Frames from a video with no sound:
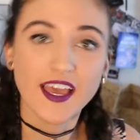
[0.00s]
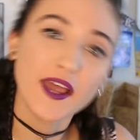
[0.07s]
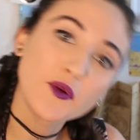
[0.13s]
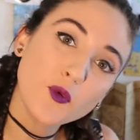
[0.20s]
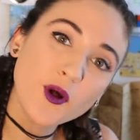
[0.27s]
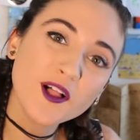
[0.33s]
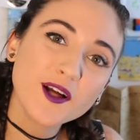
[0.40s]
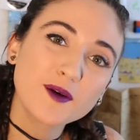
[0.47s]

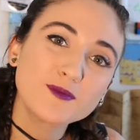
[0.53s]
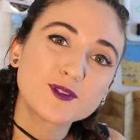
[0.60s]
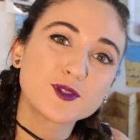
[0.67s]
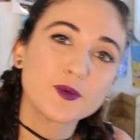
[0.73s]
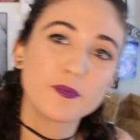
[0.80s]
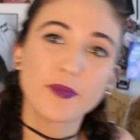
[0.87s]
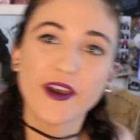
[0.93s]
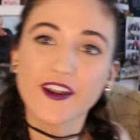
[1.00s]
And welcome
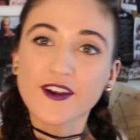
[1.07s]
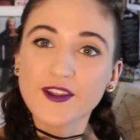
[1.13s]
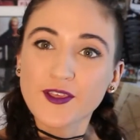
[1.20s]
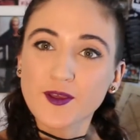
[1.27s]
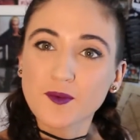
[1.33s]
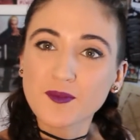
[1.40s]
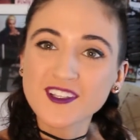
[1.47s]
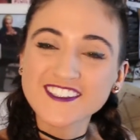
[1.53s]
to Better
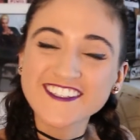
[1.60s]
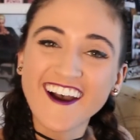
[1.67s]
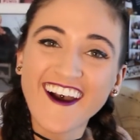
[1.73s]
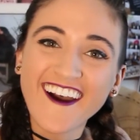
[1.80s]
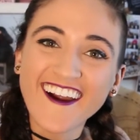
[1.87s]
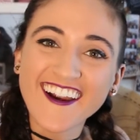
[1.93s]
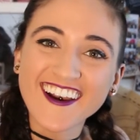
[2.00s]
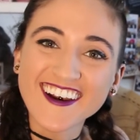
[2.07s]
Human
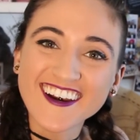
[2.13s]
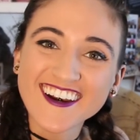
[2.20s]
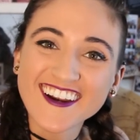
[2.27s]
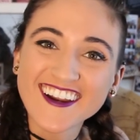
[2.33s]
Jar!